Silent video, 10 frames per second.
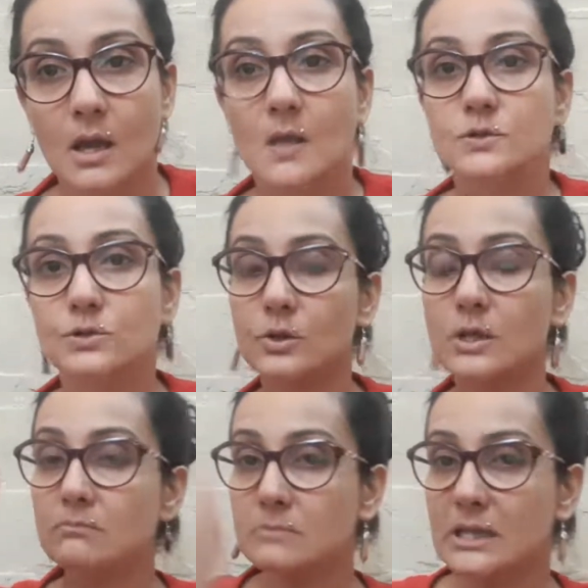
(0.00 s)
So you
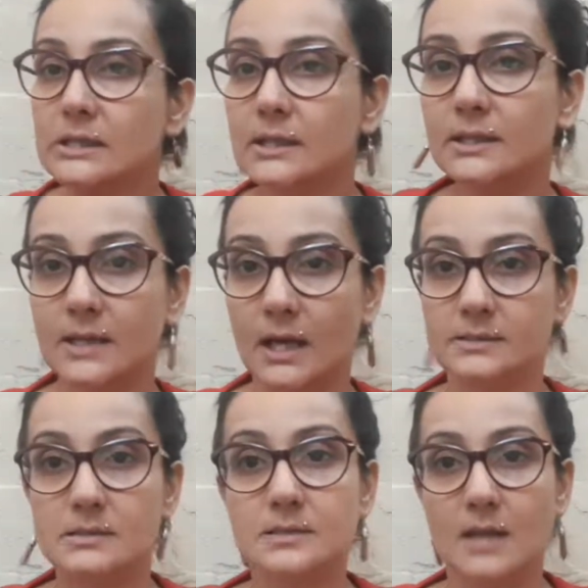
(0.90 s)
immediately
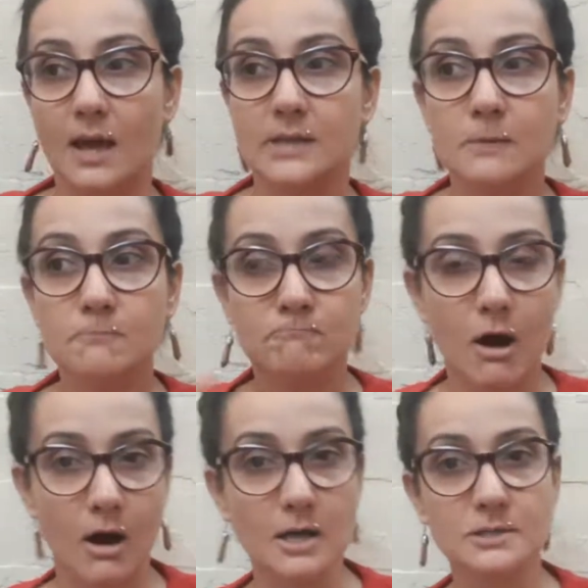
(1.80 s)
understand that
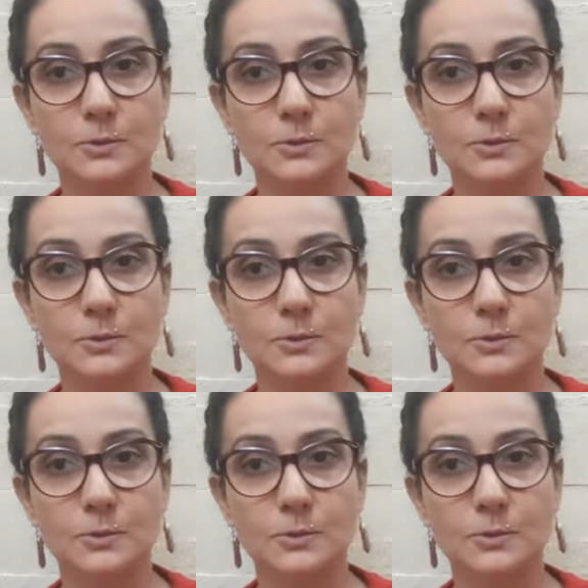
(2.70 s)
Mars,